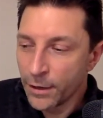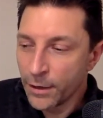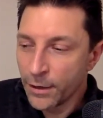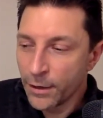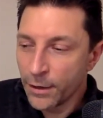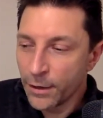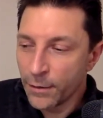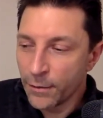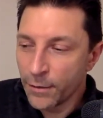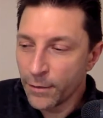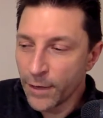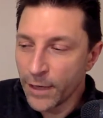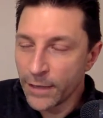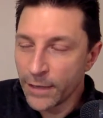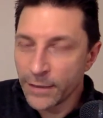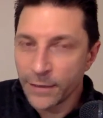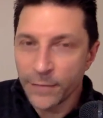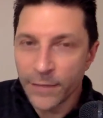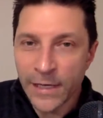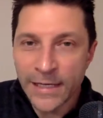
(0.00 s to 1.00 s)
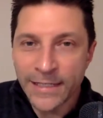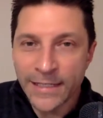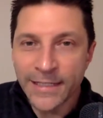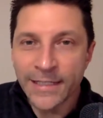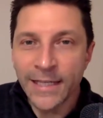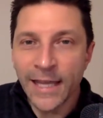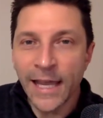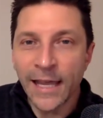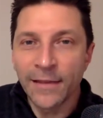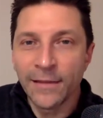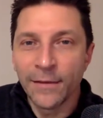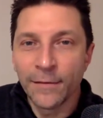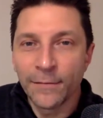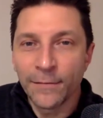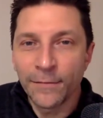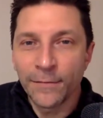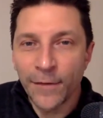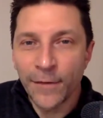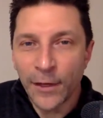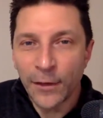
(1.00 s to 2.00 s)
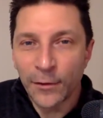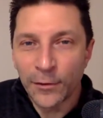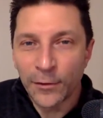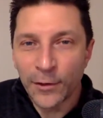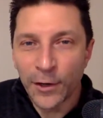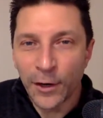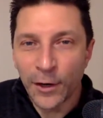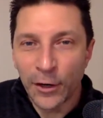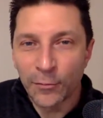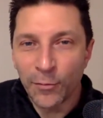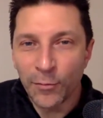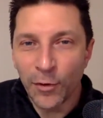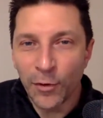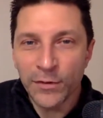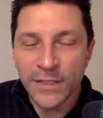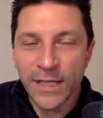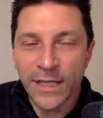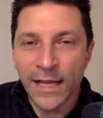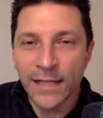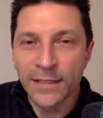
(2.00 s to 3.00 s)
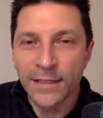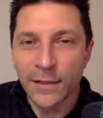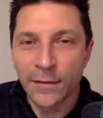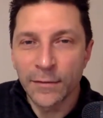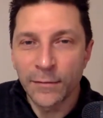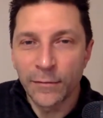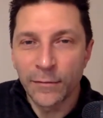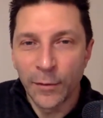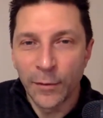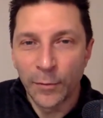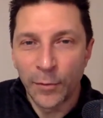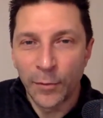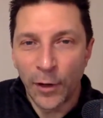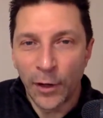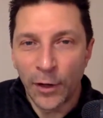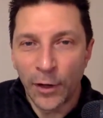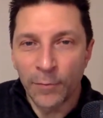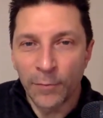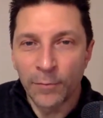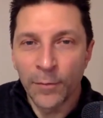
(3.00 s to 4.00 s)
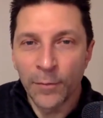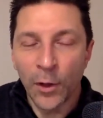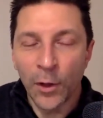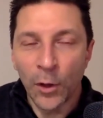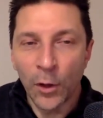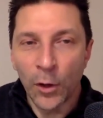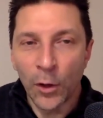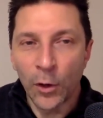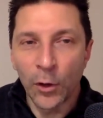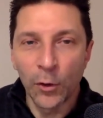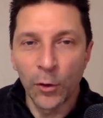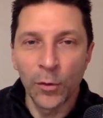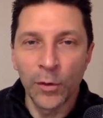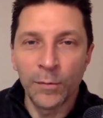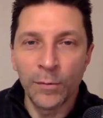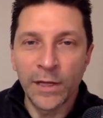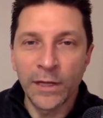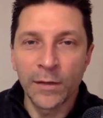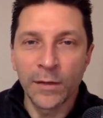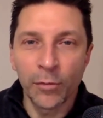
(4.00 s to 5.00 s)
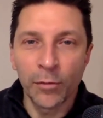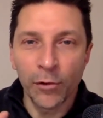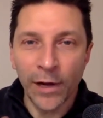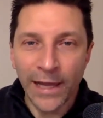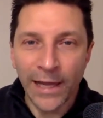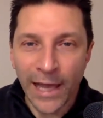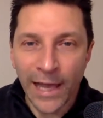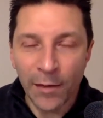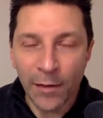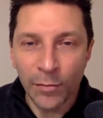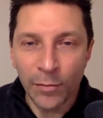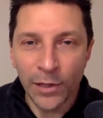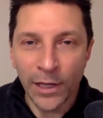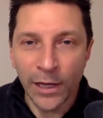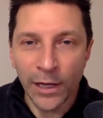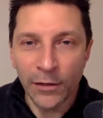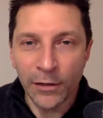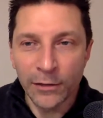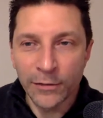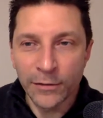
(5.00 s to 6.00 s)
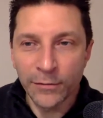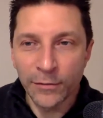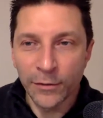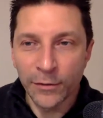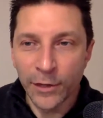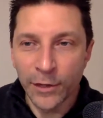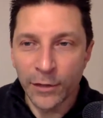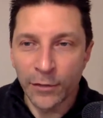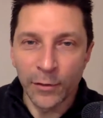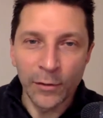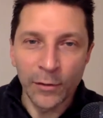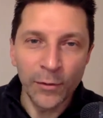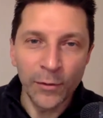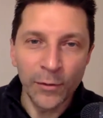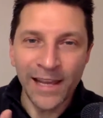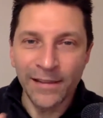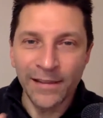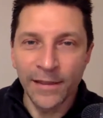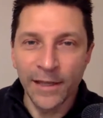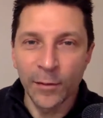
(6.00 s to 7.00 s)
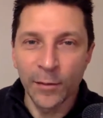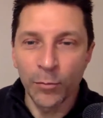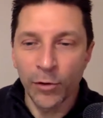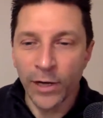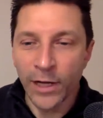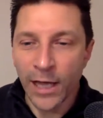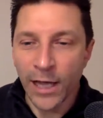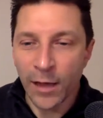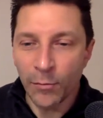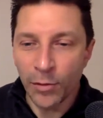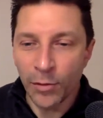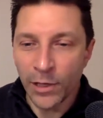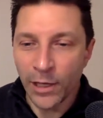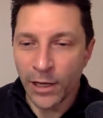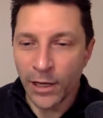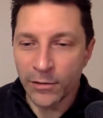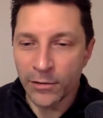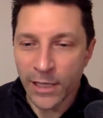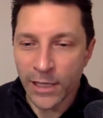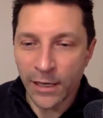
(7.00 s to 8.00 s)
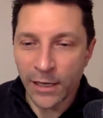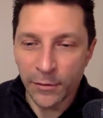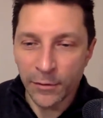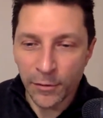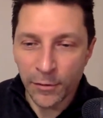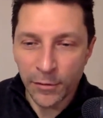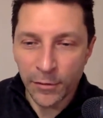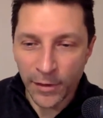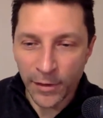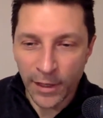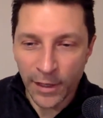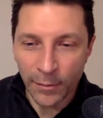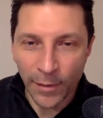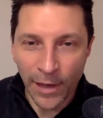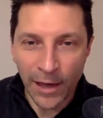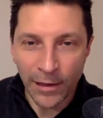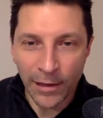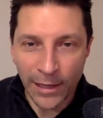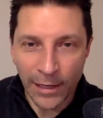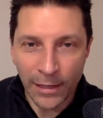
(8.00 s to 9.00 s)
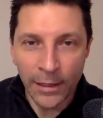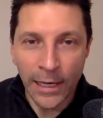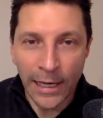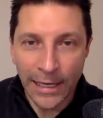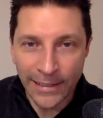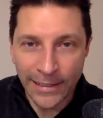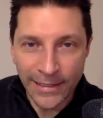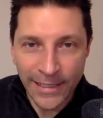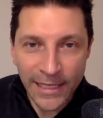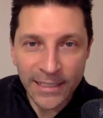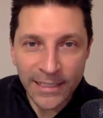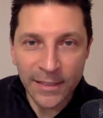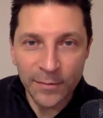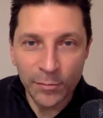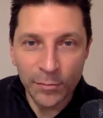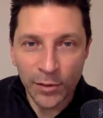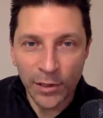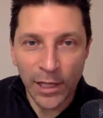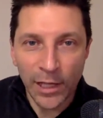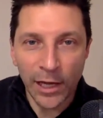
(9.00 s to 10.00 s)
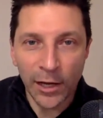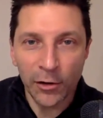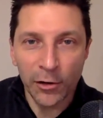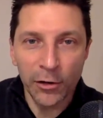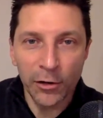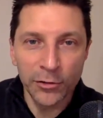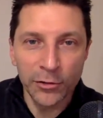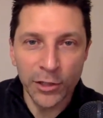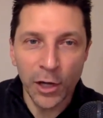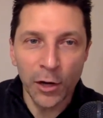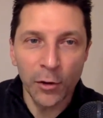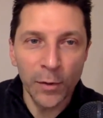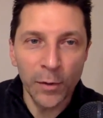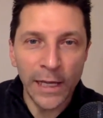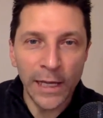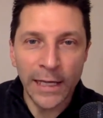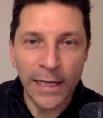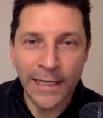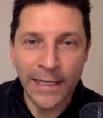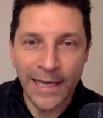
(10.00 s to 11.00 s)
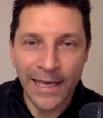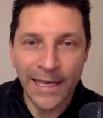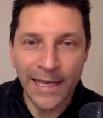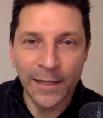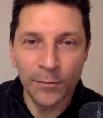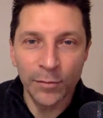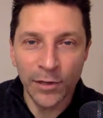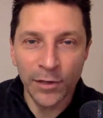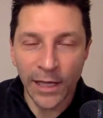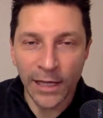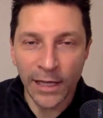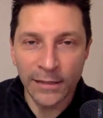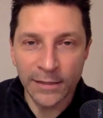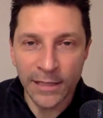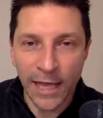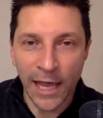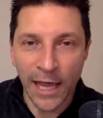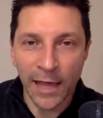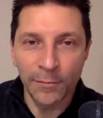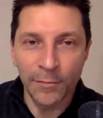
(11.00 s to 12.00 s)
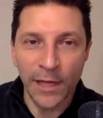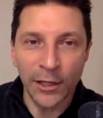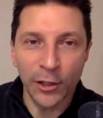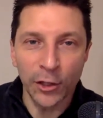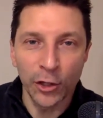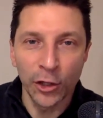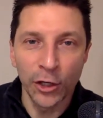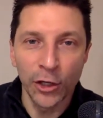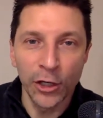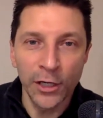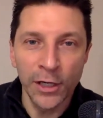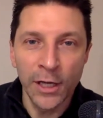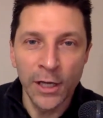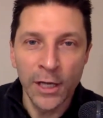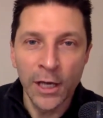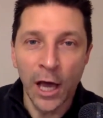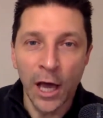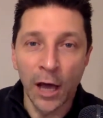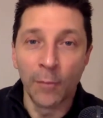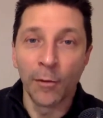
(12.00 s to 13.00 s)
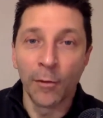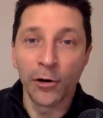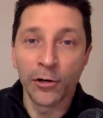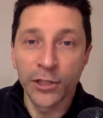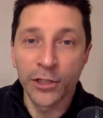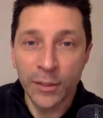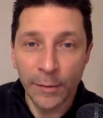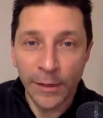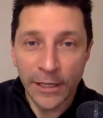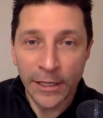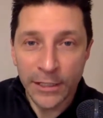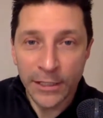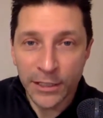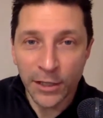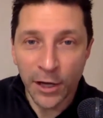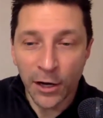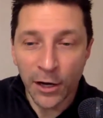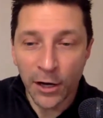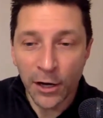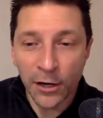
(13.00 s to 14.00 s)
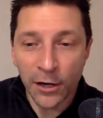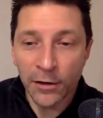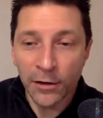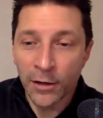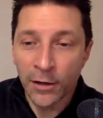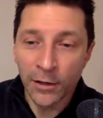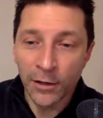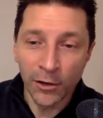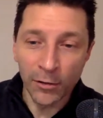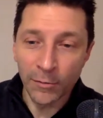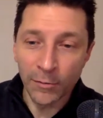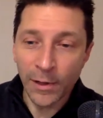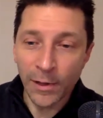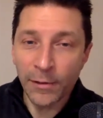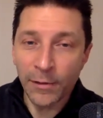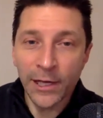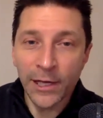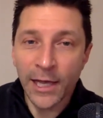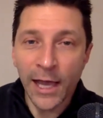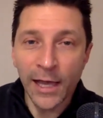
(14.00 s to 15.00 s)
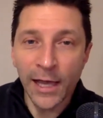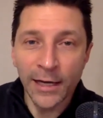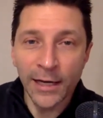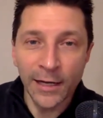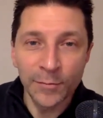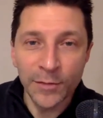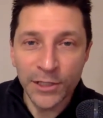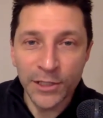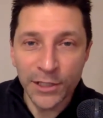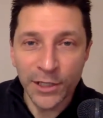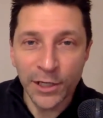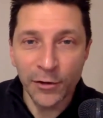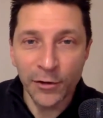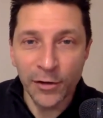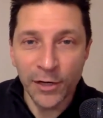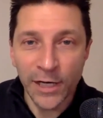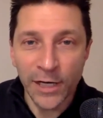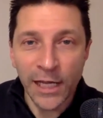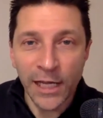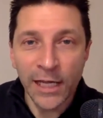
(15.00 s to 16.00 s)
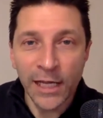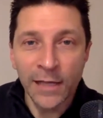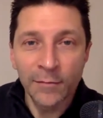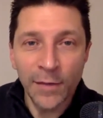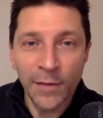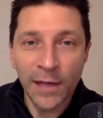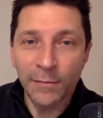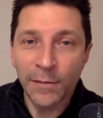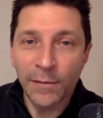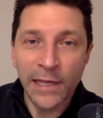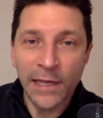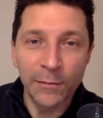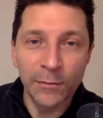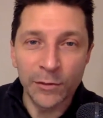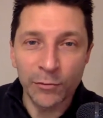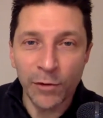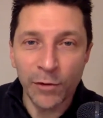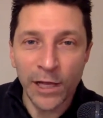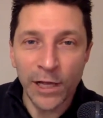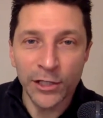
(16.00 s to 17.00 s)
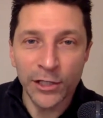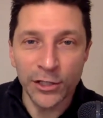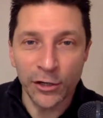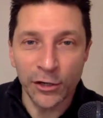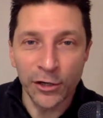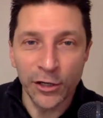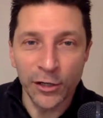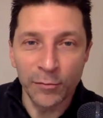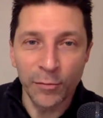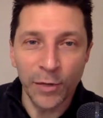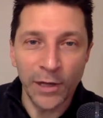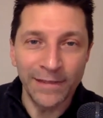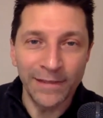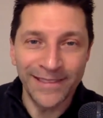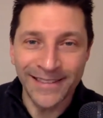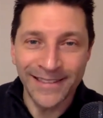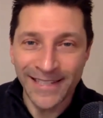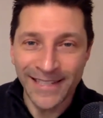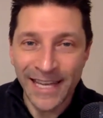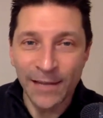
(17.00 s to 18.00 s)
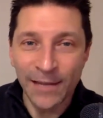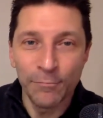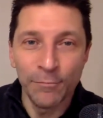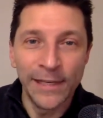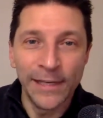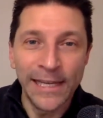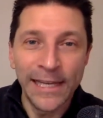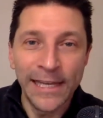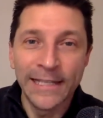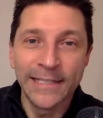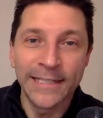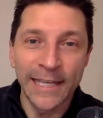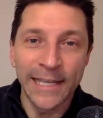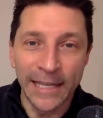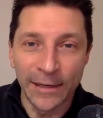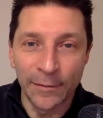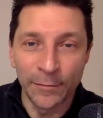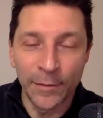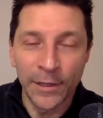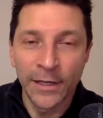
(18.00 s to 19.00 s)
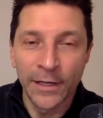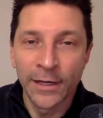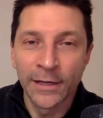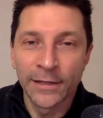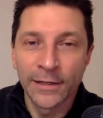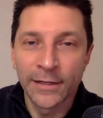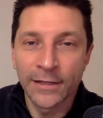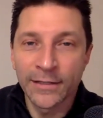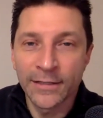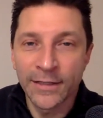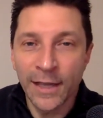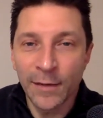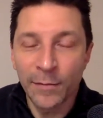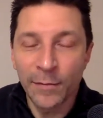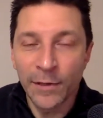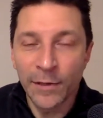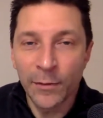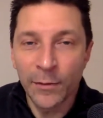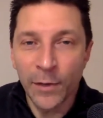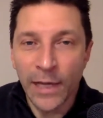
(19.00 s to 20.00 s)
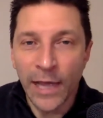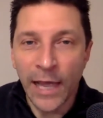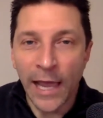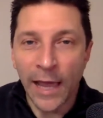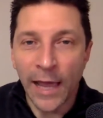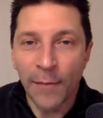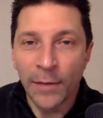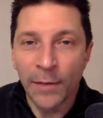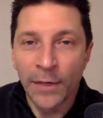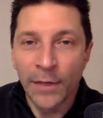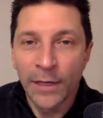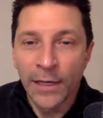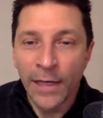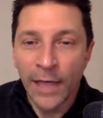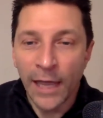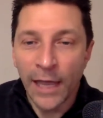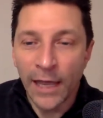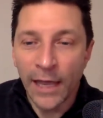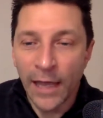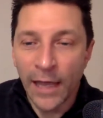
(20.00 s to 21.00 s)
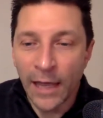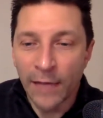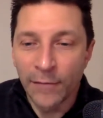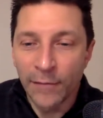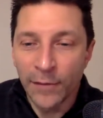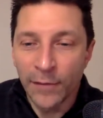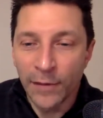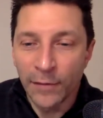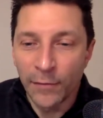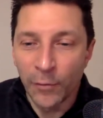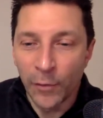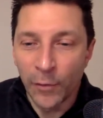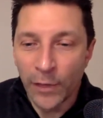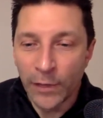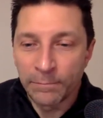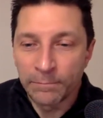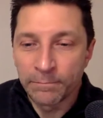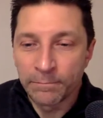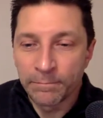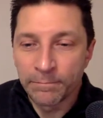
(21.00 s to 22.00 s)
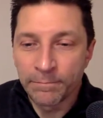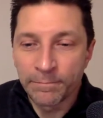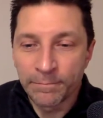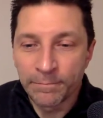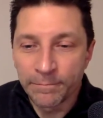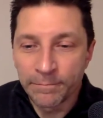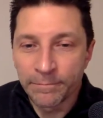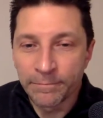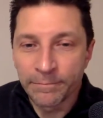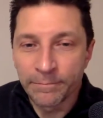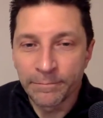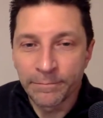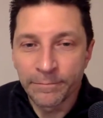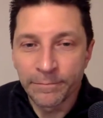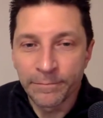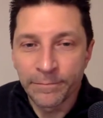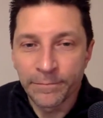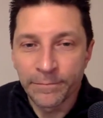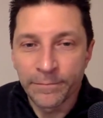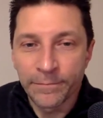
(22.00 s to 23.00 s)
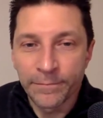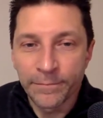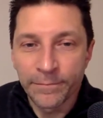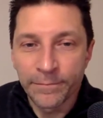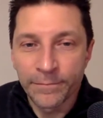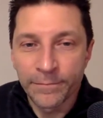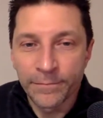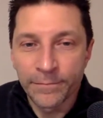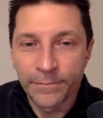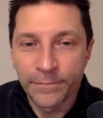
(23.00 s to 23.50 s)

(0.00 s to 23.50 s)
All right. If you scan the field, Kurt, both sides of the football, who would be the breakout players for you? And when I think breakout players, I either think about a decent player who's already getting playing time that could emerge to be a star, or maybe a guy in obscurity. Maybe he was redshirted, but the team needs him to step into a gap and, and fill a void. One